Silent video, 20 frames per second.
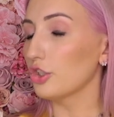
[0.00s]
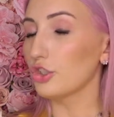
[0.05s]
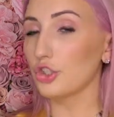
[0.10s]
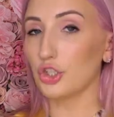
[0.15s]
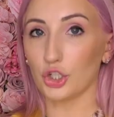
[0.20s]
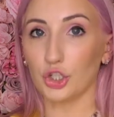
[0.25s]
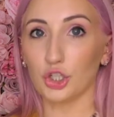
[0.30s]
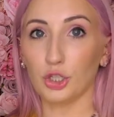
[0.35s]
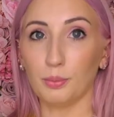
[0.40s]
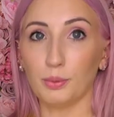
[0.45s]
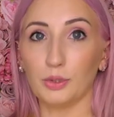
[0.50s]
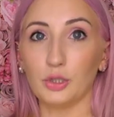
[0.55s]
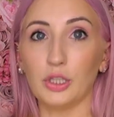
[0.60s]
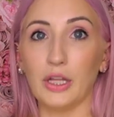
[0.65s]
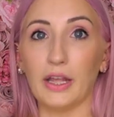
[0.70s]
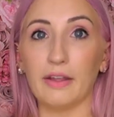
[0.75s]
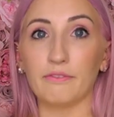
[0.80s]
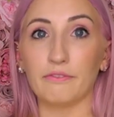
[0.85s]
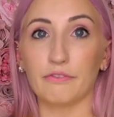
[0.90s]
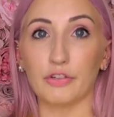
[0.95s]
durable
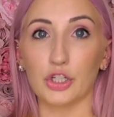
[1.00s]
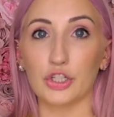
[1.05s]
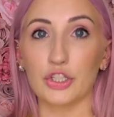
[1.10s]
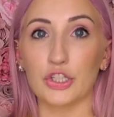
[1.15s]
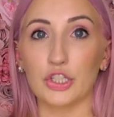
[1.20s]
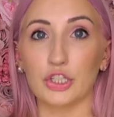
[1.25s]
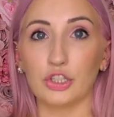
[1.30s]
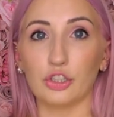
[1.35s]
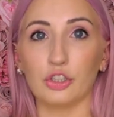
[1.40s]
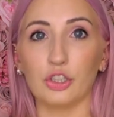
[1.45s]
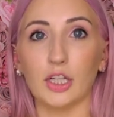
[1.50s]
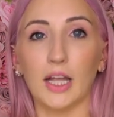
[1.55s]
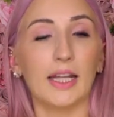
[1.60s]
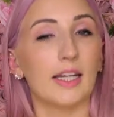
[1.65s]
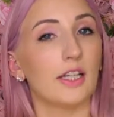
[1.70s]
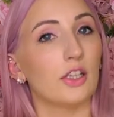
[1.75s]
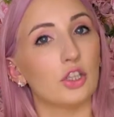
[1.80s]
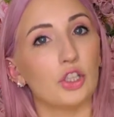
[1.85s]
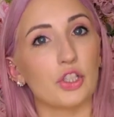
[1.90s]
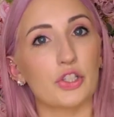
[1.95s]
and versatile and
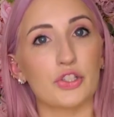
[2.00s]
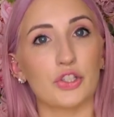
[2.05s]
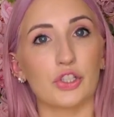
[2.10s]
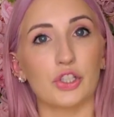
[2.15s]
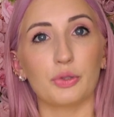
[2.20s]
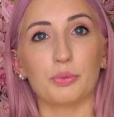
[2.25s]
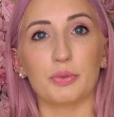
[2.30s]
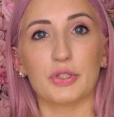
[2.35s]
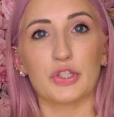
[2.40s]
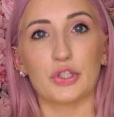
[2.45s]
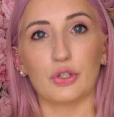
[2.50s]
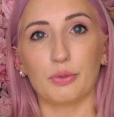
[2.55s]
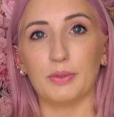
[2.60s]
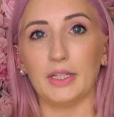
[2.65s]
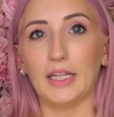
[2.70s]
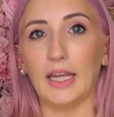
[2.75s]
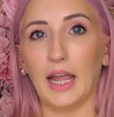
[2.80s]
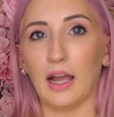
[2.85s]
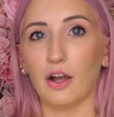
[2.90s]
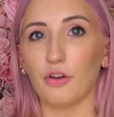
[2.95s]
it looks good with so
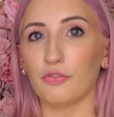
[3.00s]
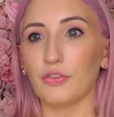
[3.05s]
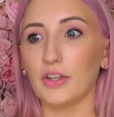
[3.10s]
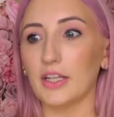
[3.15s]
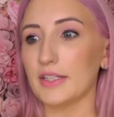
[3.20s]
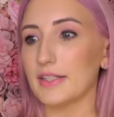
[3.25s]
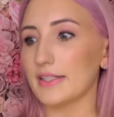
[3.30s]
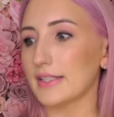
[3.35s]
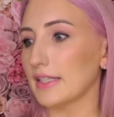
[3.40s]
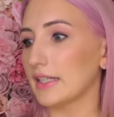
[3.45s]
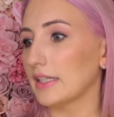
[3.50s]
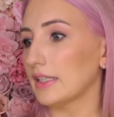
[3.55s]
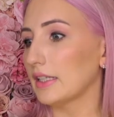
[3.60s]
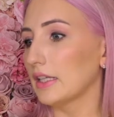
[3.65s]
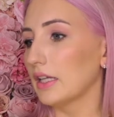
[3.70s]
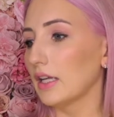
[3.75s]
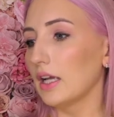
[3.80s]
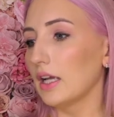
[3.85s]
many outfits that